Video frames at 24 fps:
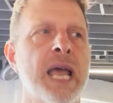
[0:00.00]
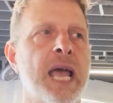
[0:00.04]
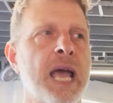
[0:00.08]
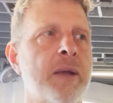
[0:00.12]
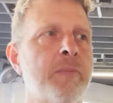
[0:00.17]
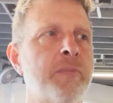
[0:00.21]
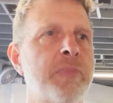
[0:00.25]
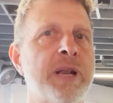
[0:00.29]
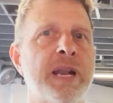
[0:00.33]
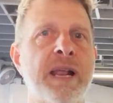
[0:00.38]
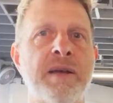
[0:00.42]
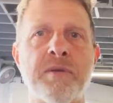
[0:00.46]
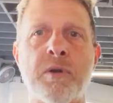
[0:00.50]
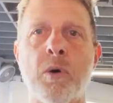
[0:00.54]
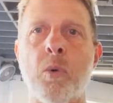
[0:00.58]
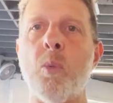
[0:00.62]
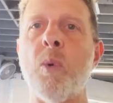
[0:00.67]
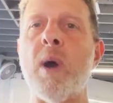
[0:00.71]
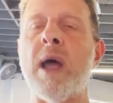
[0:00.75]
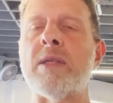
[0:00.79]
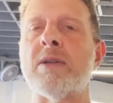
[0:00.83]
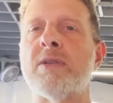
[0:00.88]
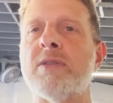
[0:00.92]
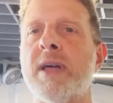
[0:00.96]
and being able to
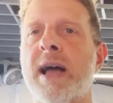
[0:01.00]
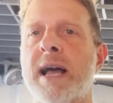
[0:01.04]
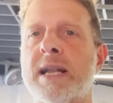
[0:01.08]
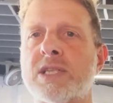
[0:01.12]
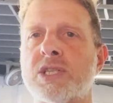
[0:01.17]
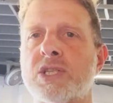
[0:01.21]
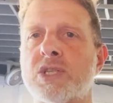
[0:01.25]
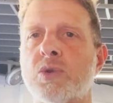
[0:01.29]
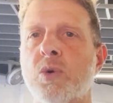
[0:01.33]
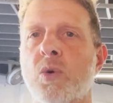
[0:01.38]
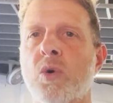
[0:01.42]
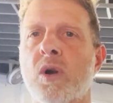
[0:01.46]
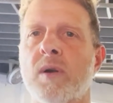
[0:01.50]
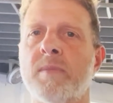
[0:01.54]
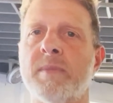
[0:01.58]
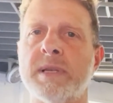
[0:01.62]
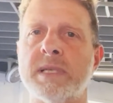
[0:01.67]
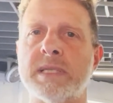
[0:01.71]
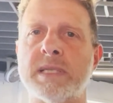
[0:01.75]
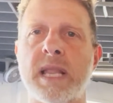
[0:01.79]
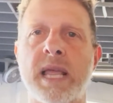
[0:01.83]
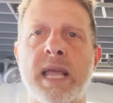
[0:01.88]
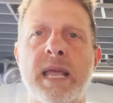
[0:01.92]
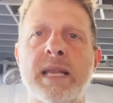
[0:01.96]
weather that storm
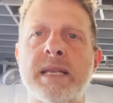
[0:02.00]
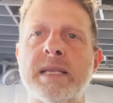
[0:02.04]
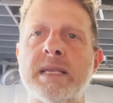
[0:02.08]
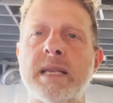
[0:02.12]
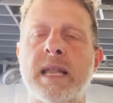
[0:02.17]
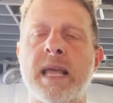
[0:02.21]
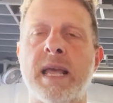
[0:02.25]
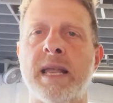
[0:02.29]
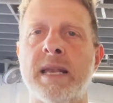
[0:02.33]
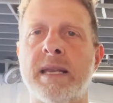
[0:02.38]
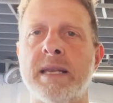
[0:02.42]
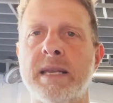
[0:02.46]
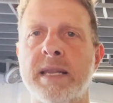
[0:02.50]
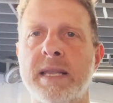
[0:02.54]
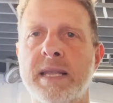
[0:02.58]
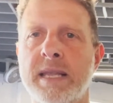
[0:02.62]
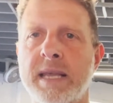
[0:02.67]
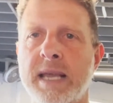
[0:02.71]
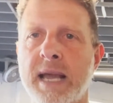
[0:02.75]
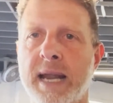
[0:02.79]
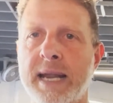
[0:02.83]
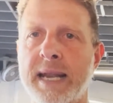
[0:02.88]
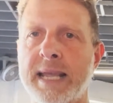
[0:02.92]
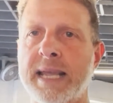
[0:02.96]
and
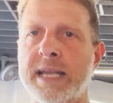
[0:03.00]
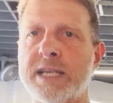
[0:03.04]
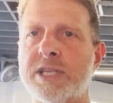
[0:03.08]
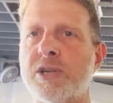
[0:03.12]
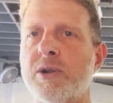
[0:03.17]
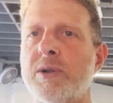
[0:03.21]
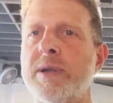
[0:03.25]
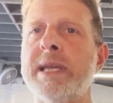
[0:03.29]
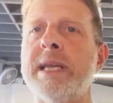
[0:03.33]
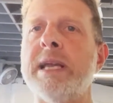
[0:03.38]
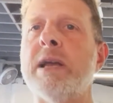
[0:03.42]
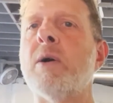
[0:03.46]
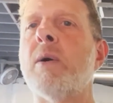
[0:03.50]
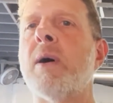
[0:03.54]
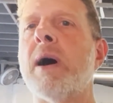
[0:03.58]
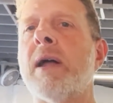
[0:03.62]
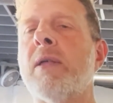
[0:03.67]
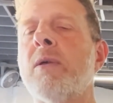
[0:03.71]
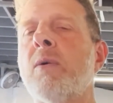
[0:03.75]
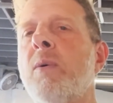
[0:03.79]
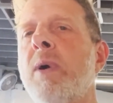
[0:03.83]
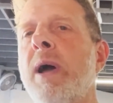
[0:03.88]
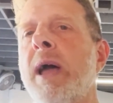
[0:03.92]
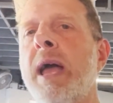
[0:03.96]
kind of get your ego out
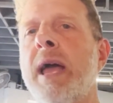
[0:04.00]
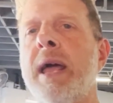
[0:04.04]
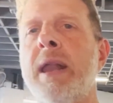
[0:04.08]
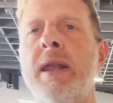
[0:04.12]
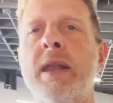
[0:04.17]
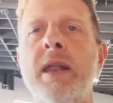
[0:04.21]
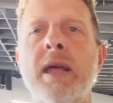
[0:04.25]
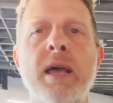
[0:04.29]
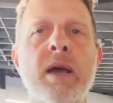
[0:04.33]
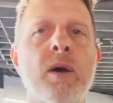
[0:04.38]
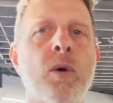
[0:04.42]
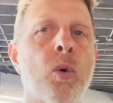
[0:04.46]
of the way and